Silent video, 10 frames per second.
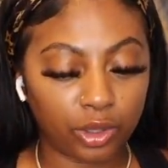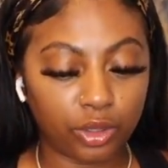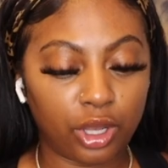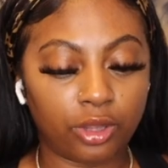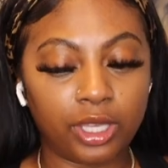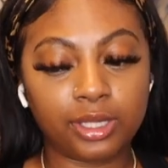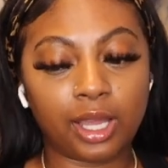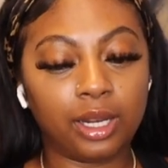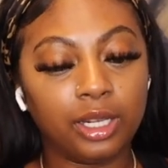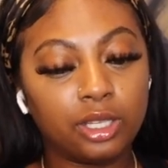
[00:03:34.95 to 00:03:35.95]
don't know, these
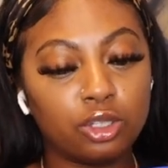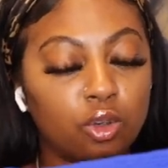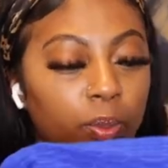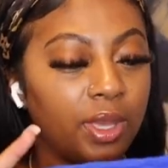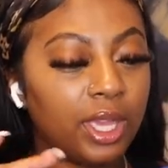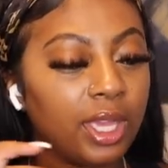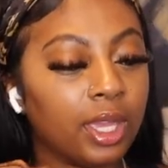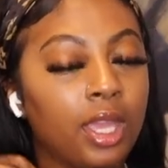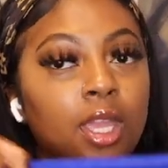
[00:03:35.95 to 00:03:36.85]
kind of look too big.